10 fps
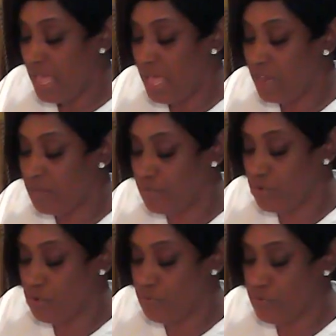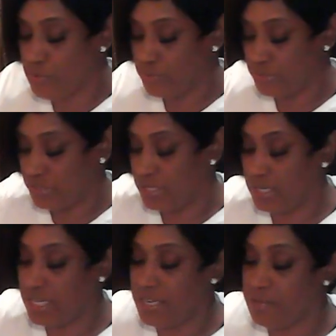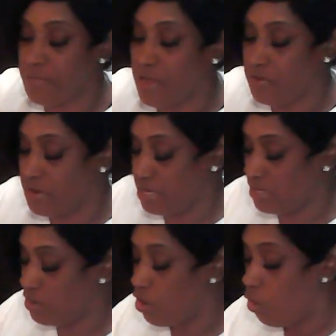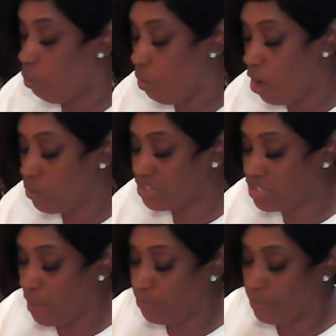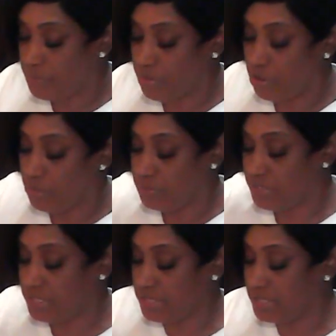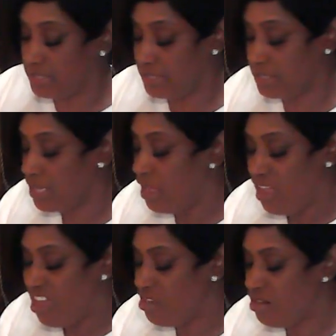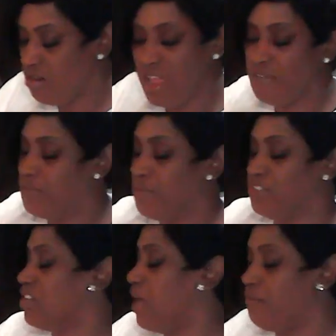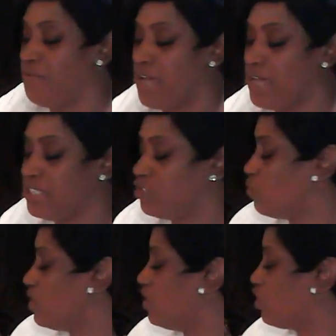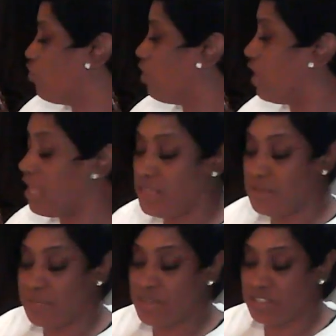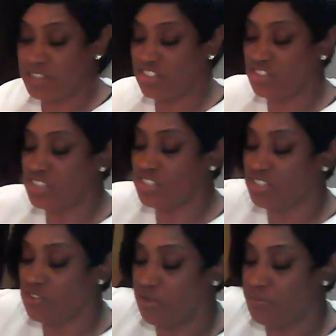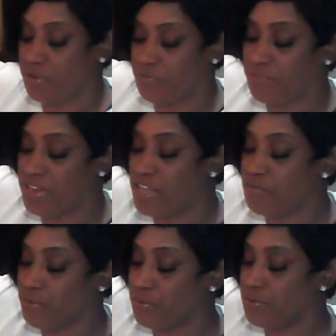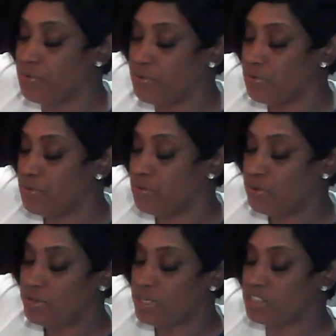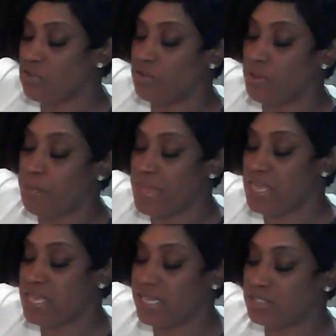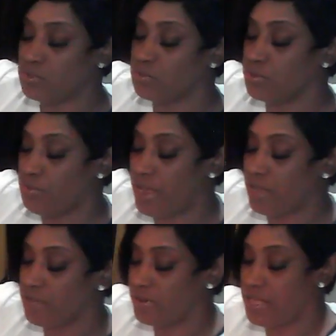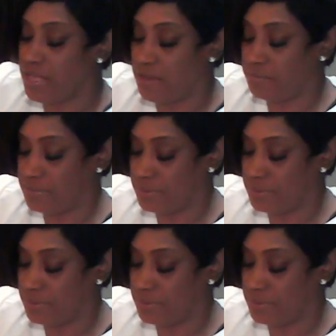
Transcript: olive oil first and let it marinate while we chop up the other seasonings. And you don't have to be chopped fine. It's really to your liking because it's just going to be the flavor that's going to bake into the rack of lamb.